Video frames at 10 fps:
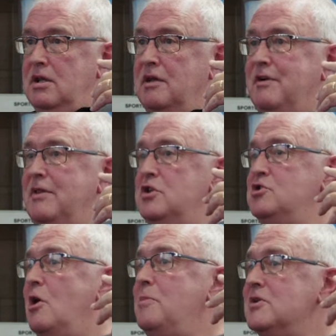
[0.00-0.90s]
they found the
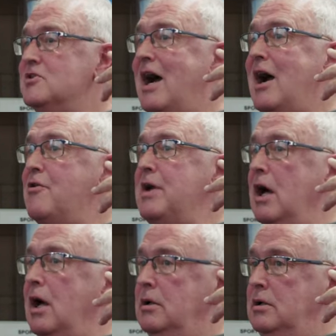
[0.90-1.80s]
Domus
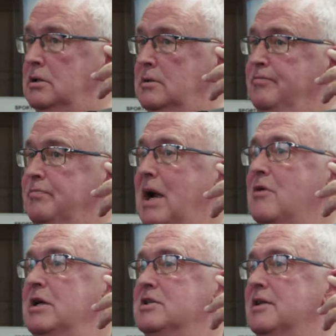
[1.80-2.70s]
Aurea
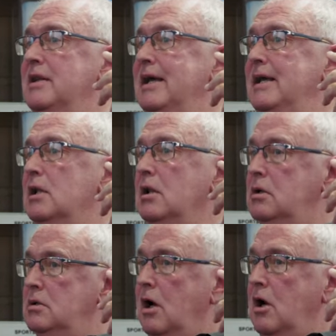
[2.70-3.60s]
buried in the
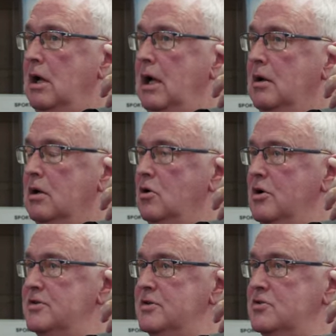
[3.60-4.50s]
hill uh, uh across the